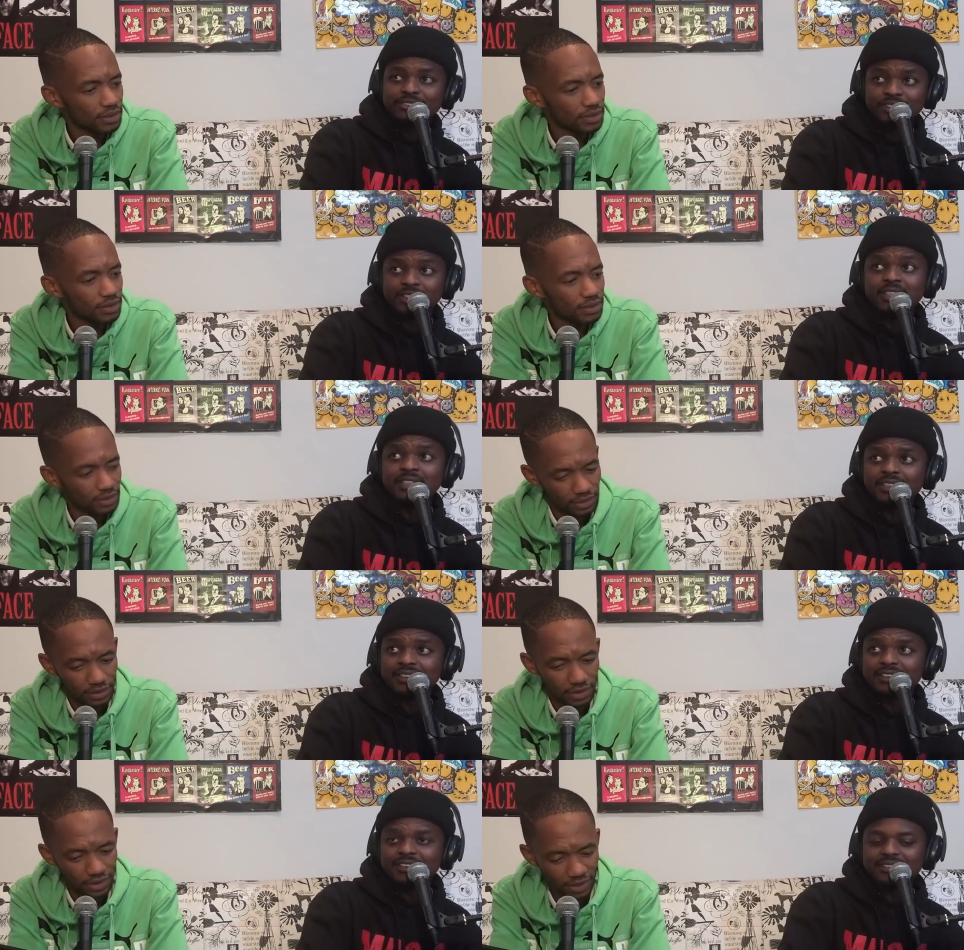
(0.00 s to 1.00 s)
Speaker 1: firstly
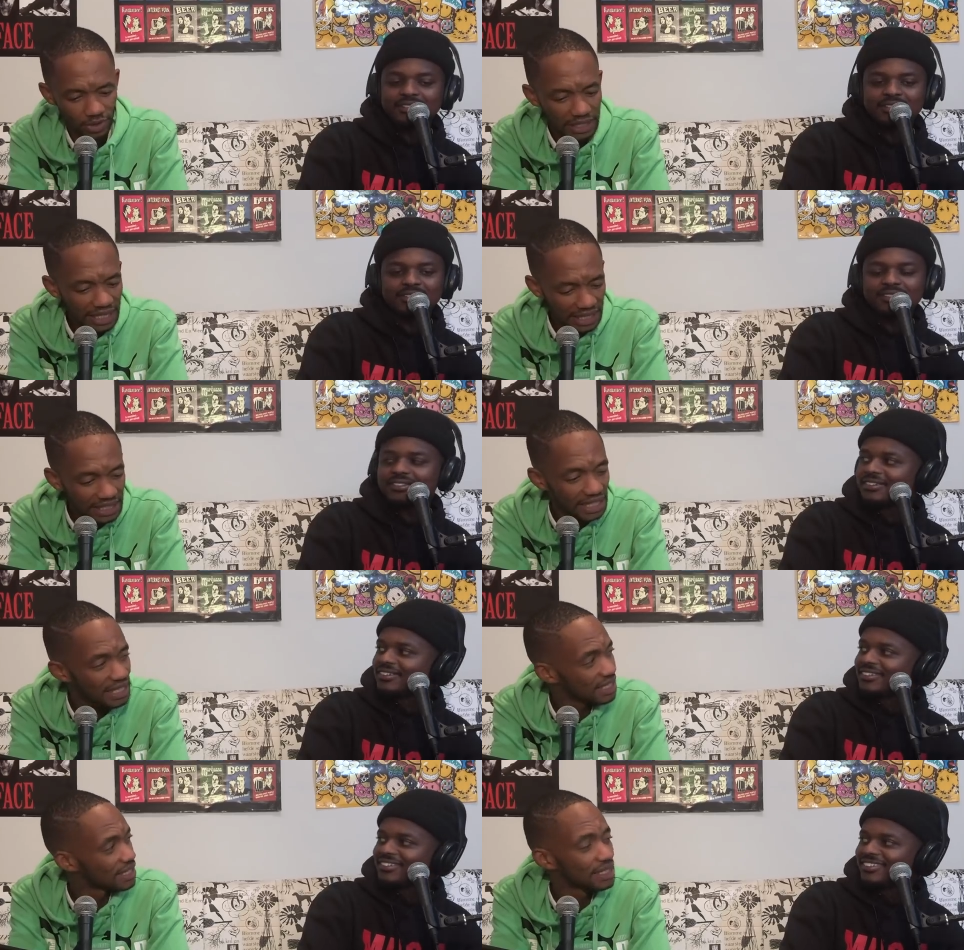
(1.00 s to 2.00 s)
okay. and you need the
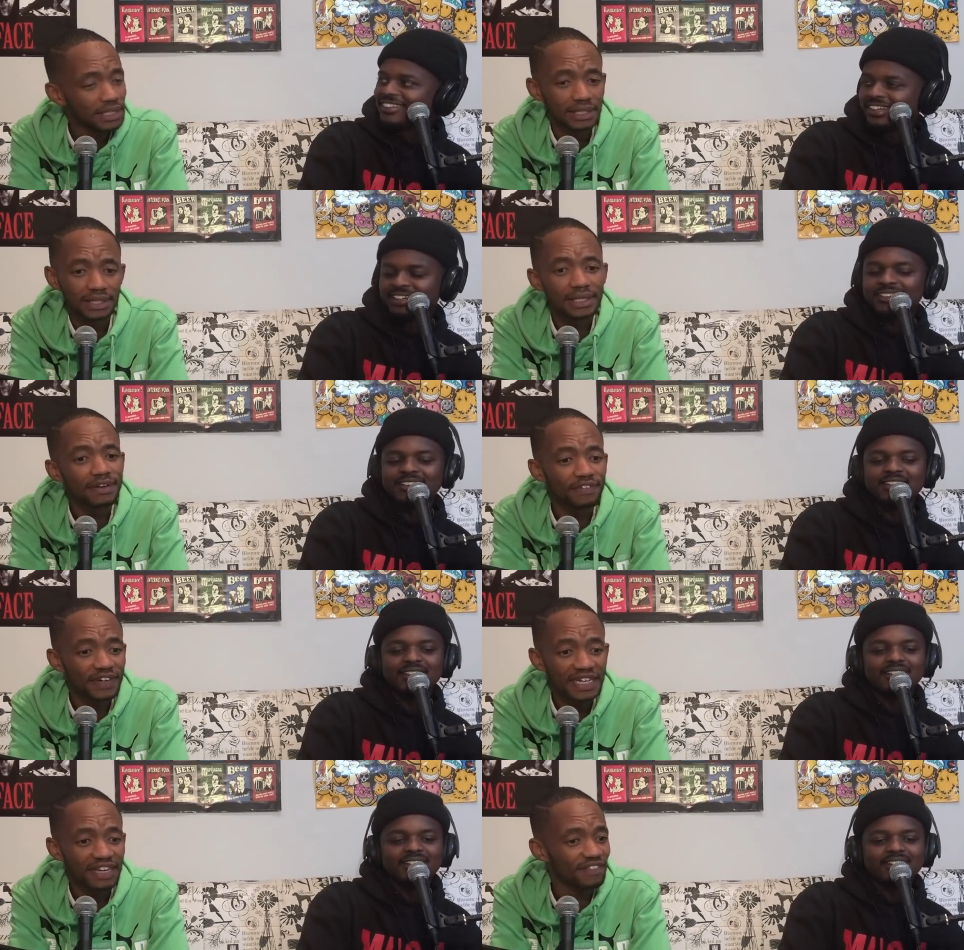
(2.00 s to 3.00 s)
internet yeah mm.
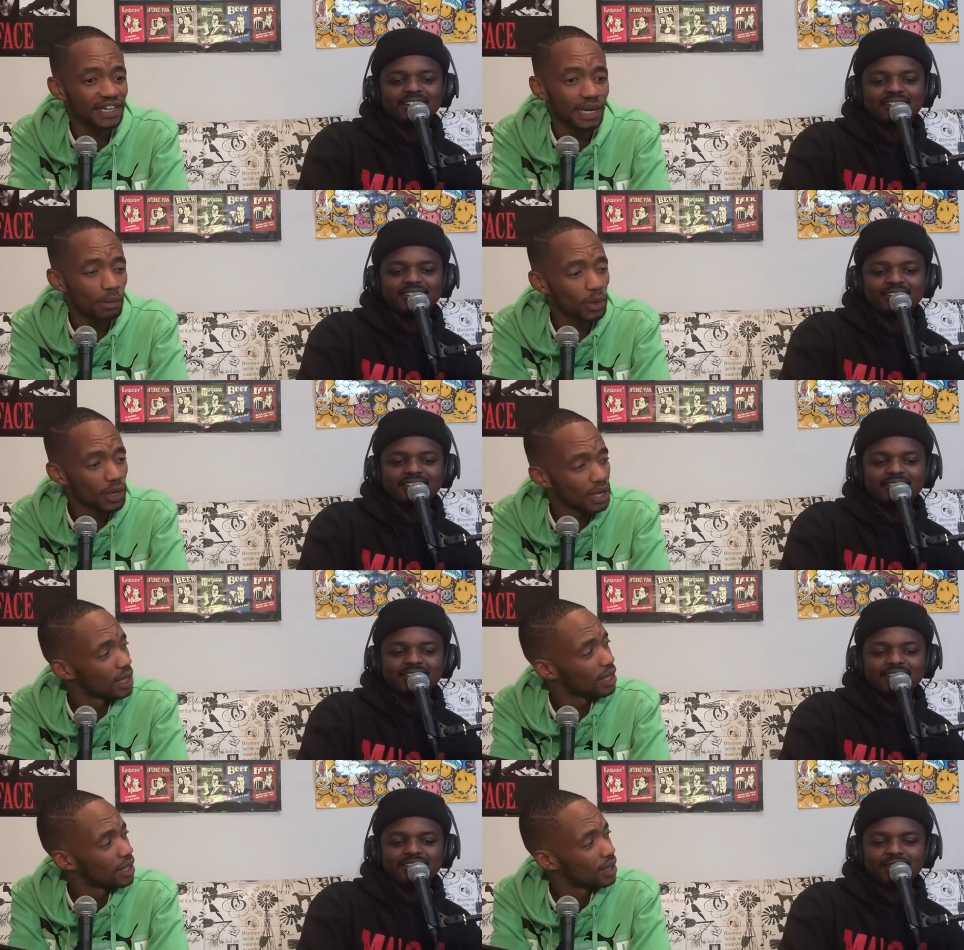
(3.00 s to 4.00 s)
freely available
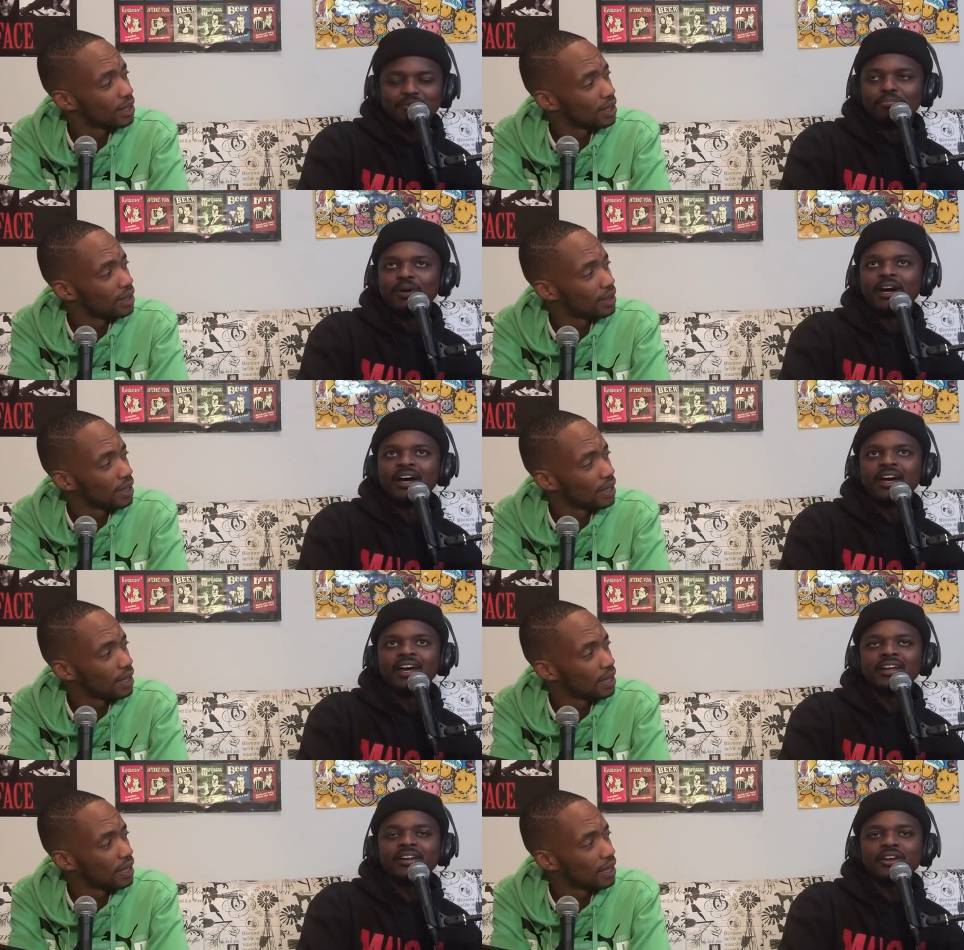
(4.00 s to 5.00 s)
mm. but
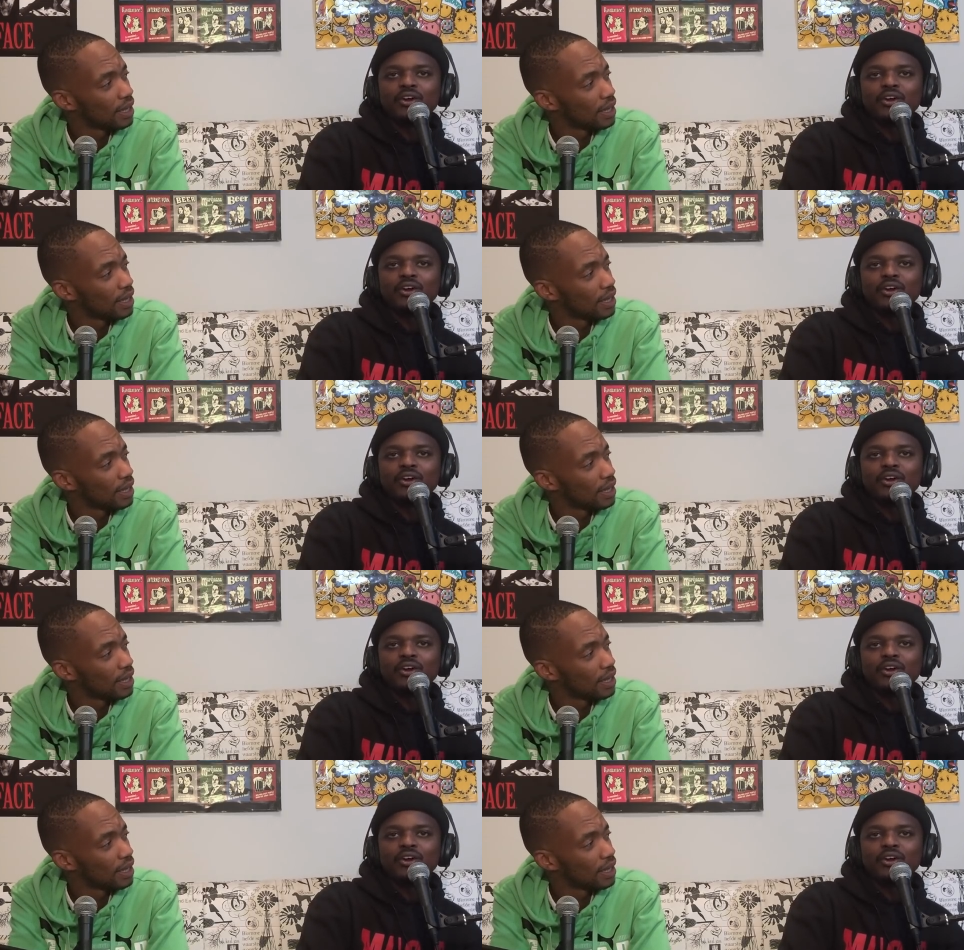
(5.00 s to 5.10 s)
Speaker 2: fiber.